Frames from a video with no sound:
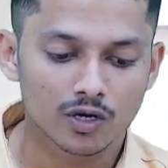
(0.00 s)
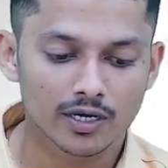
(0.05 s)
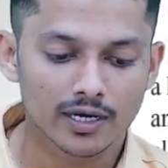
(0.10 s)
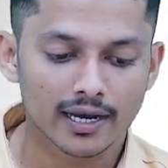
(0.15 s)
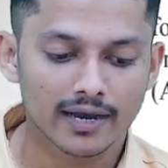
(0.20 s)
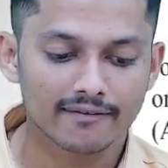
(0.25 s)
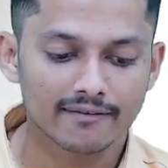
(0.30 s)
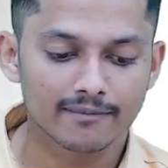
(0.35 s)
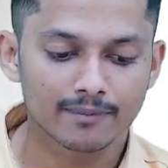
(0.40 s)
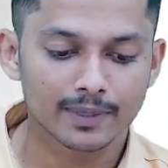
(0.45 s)

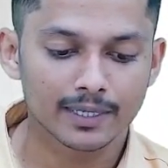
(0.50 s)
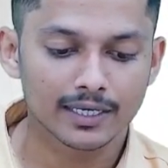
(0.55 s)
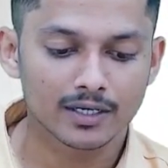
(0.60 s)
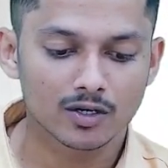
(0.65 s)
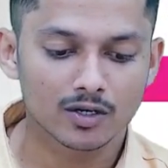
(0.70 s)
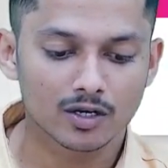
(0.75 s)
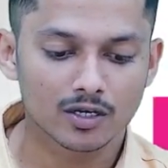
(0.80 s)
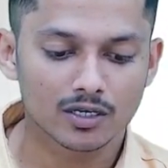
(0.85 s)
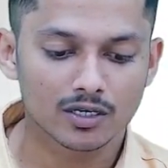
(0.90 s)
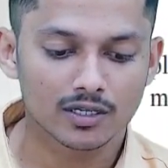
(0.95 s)
have been
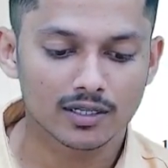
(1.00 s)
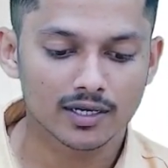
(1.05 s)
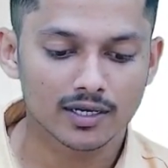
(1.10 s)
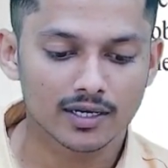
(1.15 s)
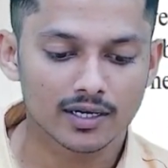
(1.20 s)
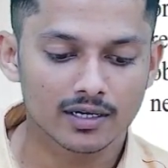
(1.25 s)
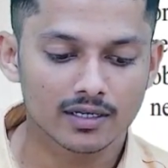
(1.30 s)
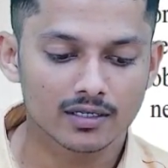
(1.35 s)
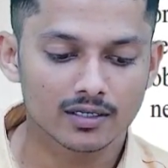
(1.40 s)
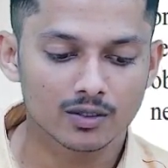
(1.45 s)
taught in
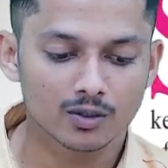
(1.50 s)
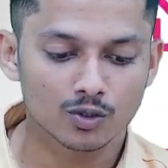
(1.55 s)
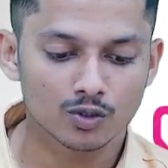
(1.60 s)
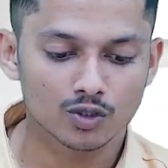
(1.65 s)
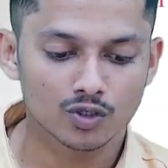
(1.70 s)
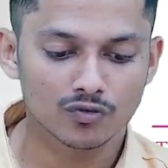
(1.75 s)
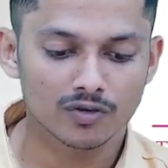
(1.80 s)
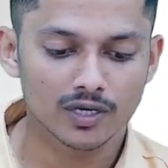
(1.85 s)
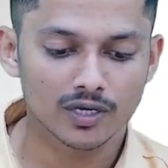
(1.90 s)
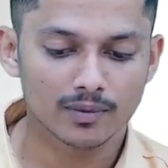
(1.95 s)
there. Go
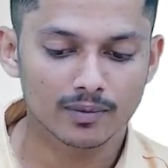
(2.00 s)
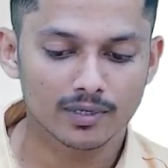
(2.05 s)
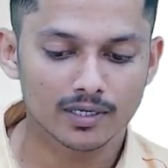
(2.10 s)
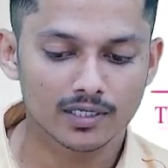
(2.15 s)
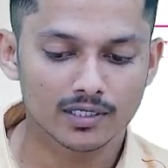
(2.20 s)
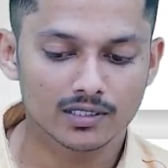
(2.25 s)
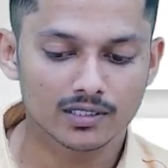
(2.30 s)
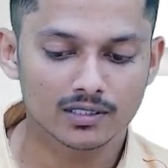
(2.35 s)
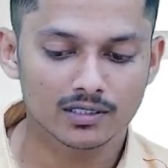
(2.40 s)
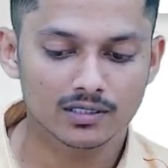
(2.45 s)
through 5 minutes.